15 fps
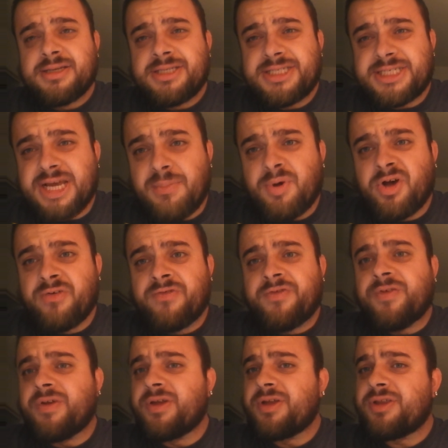some
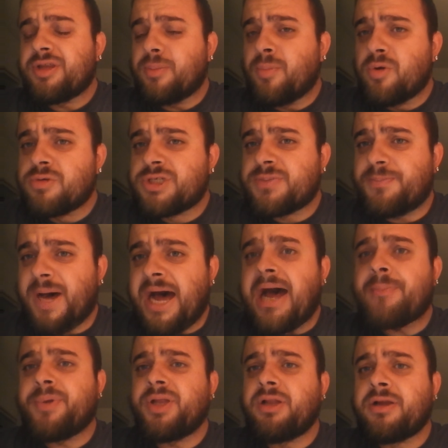of the most
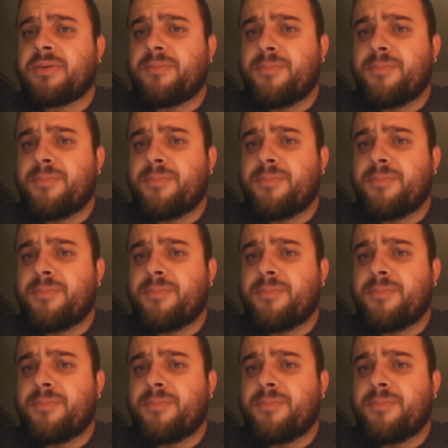popular